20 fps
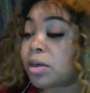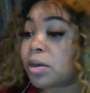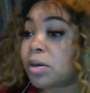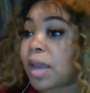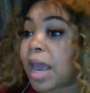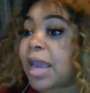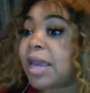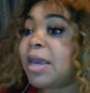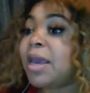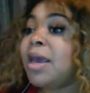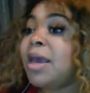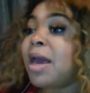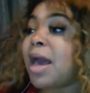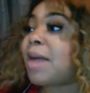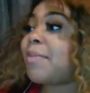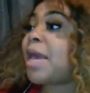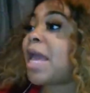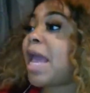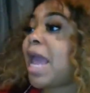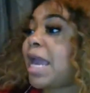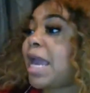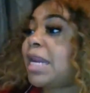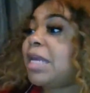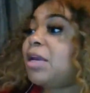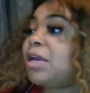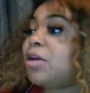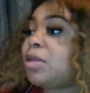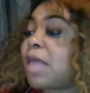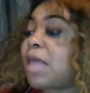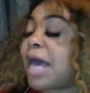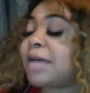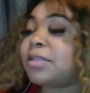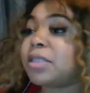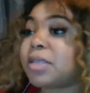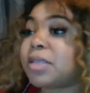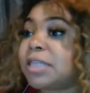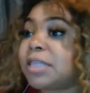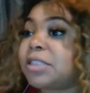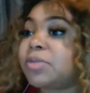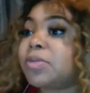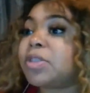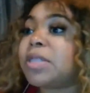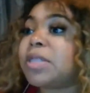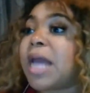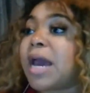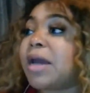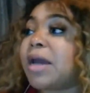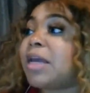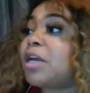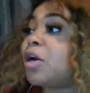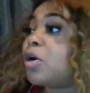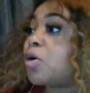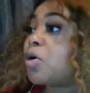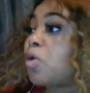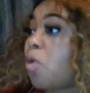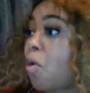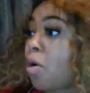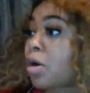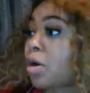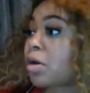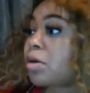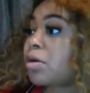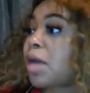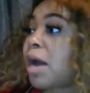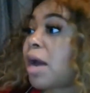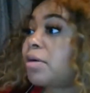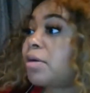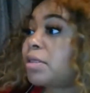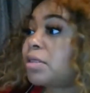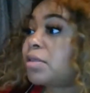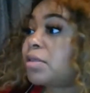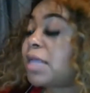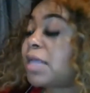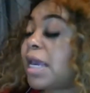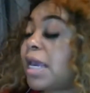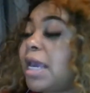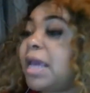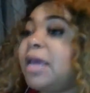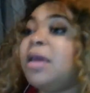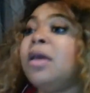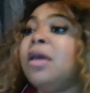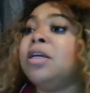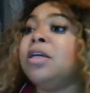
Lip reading: Okay. I'm at 80,000 customers now in a quarter. Y'all understand?